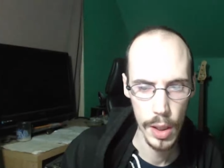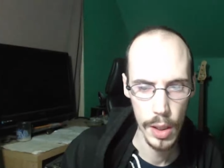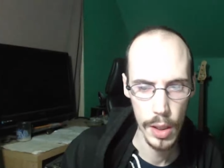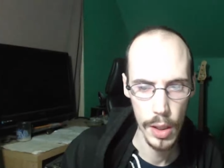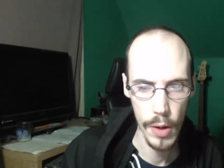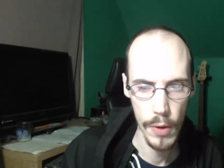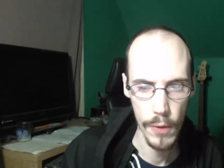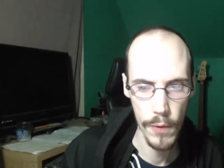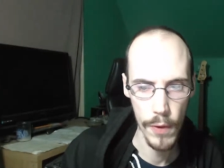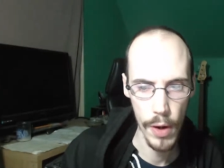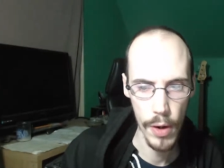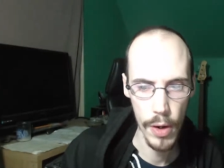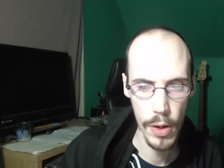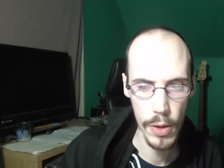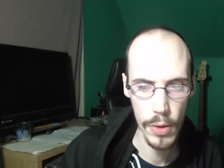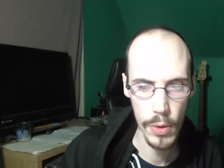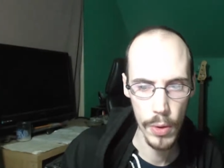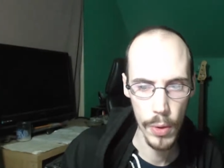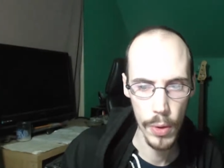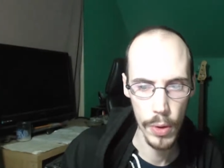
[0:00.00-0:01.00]
they are very
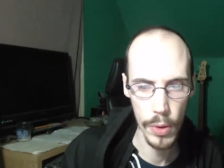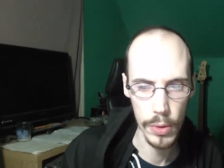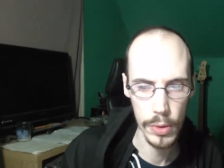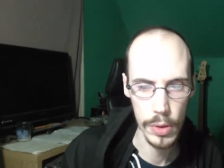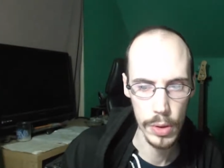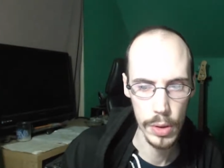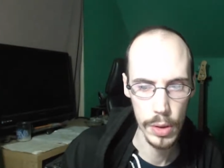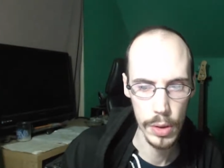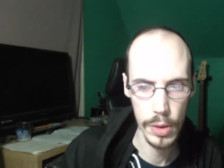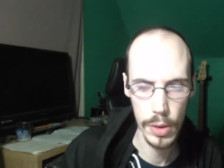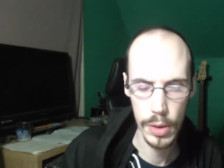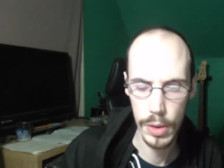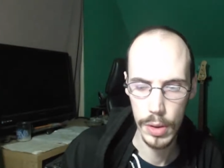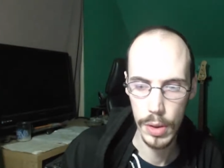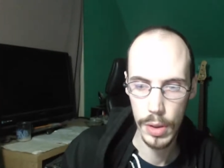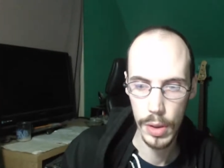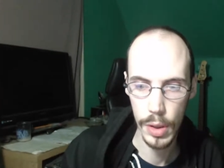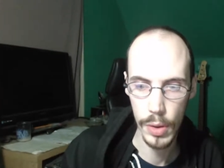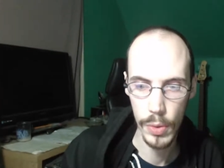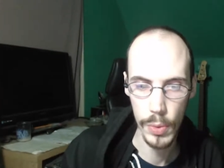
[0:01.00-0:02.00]
loyal to
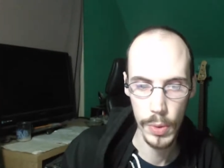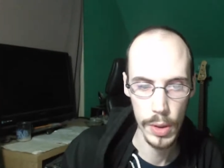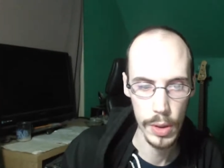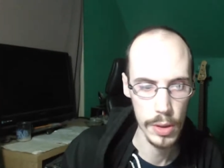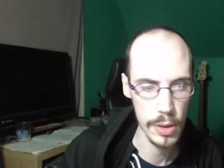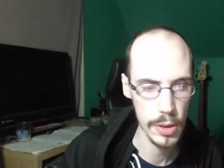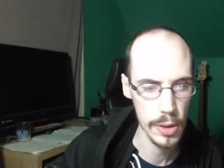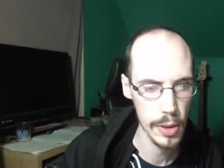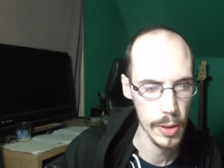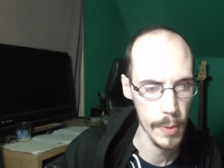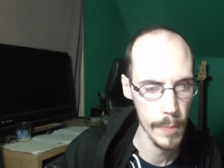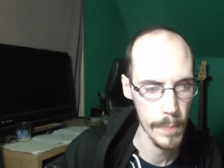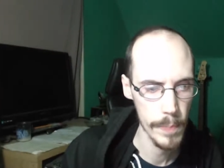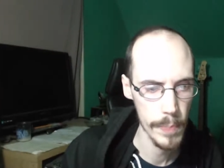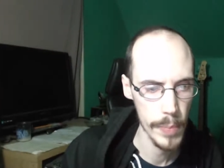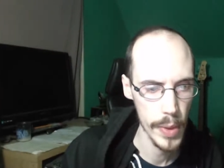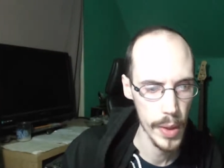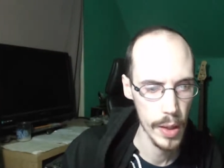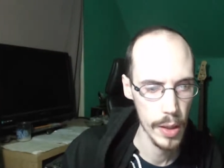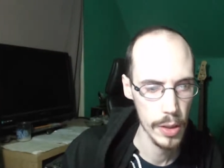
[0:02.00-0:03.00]
the queens.
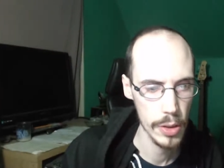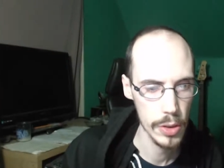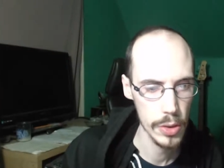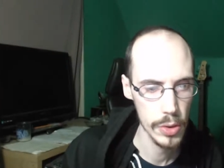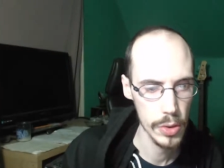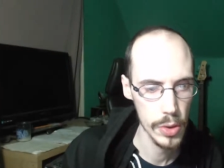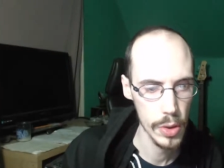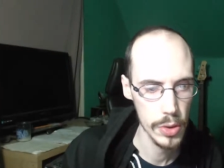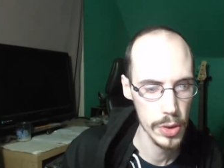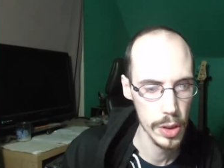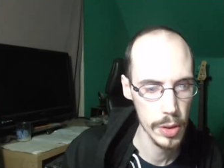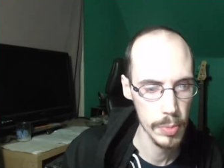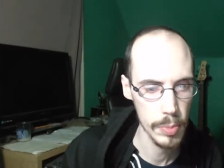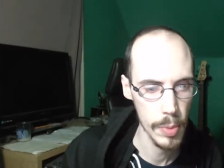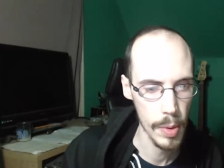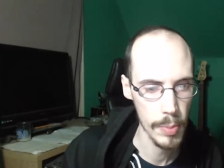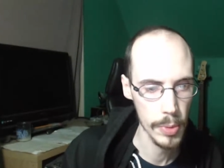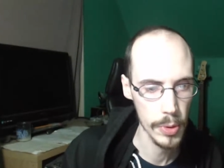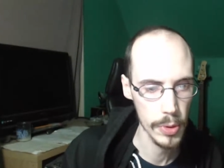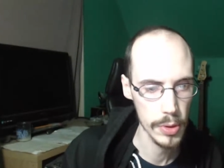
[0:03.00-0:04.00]
Associated
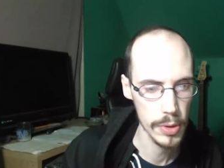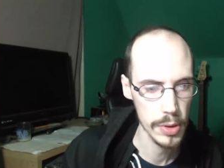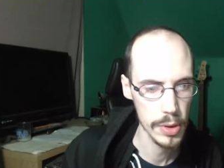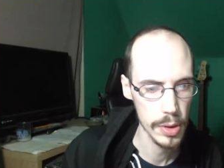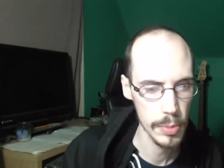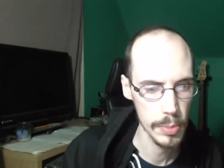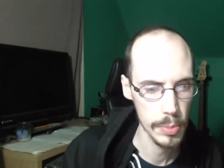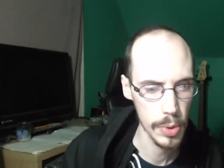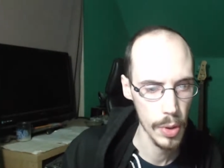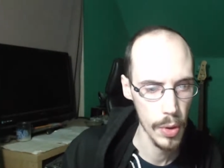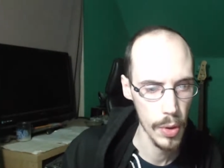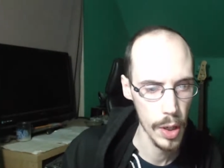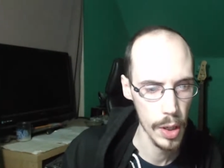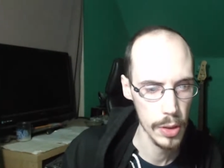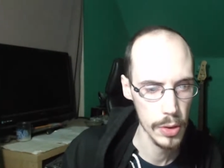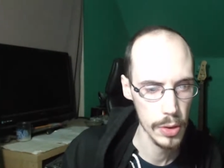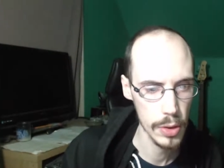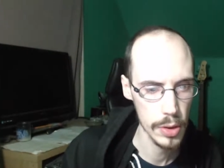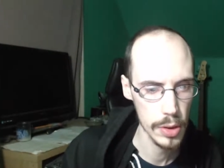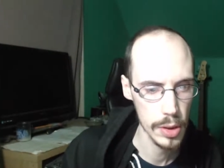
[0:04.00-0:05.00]
members, pro
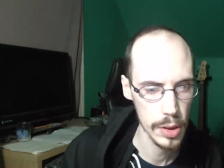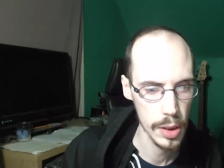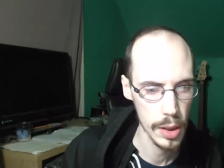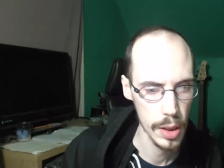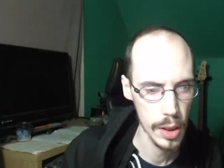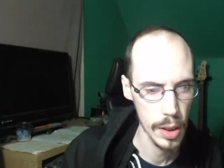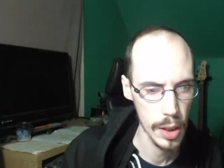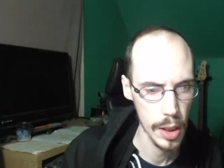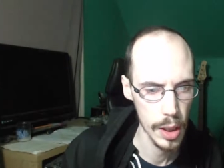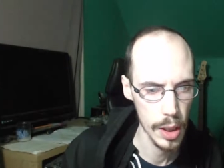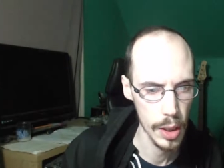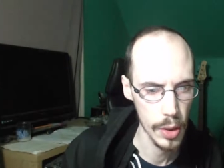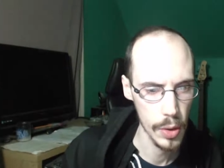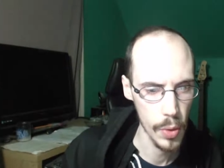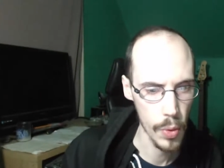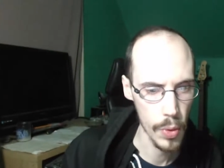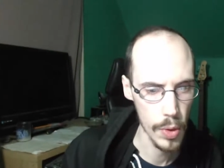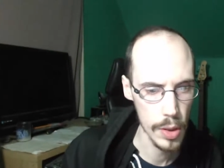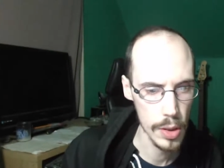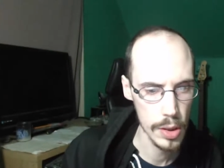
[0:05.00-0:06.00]
hunters, in
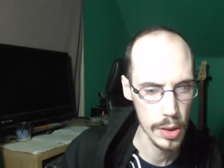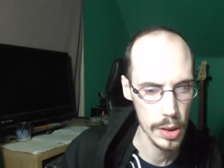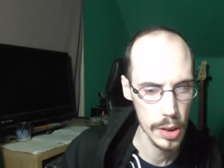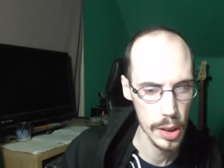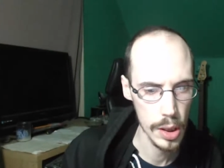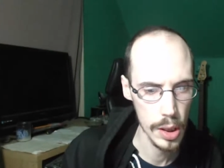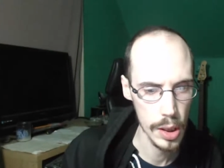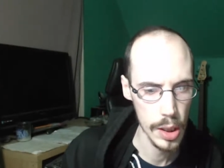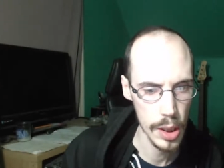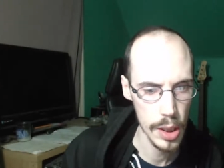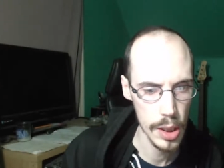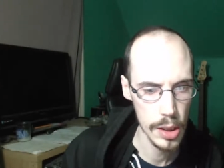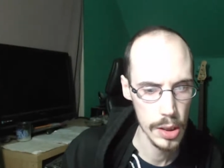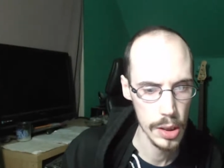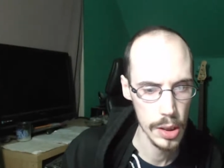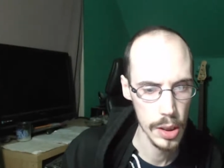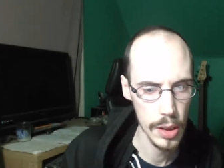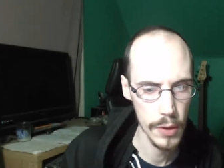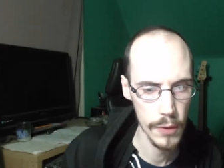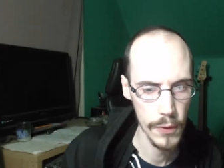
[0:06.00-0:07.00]
accordance to each
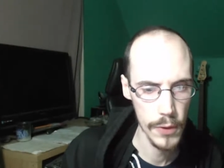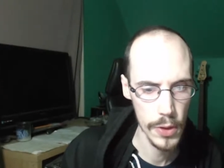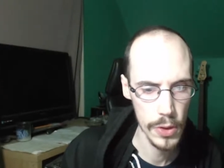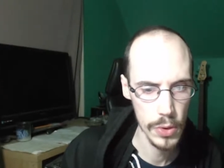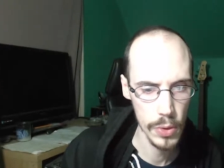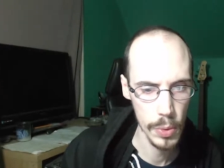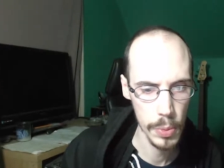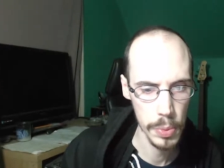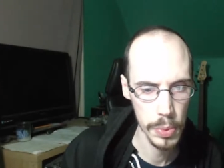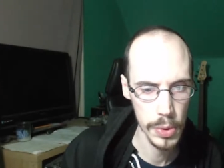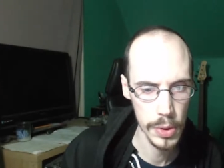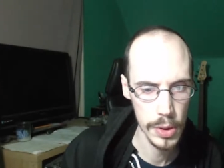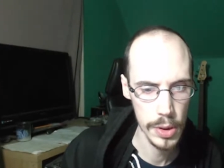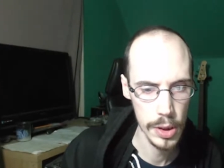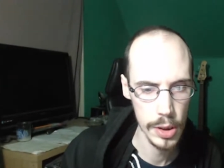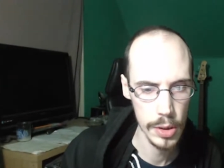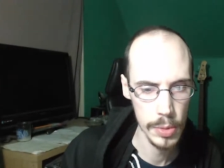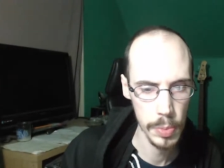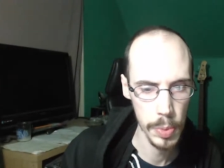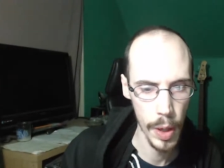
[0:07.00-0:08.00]
individual
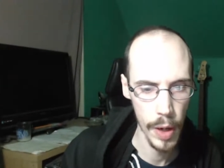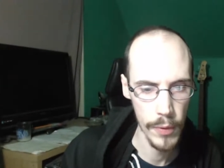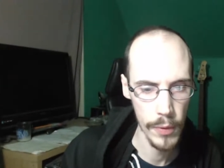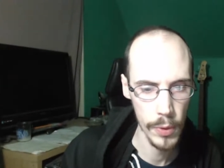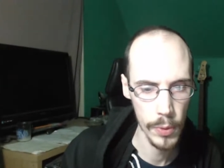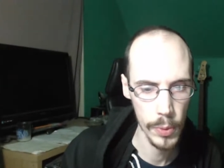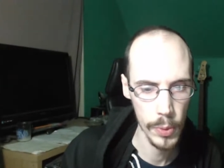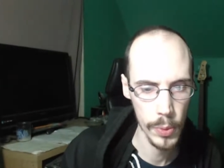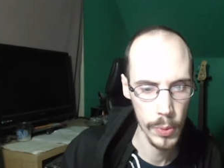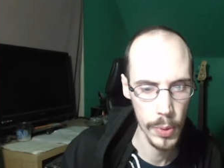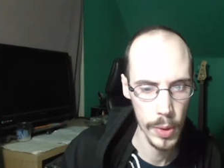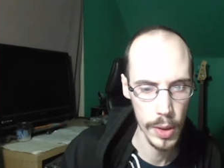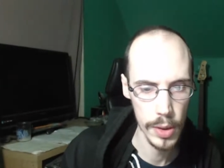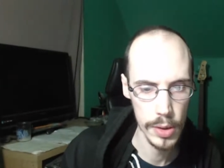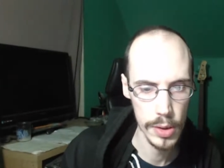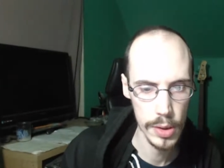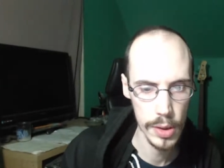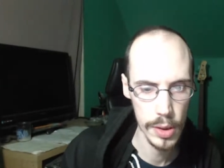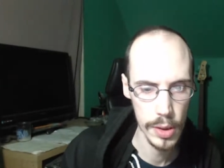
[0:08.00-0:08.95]
prince's private request,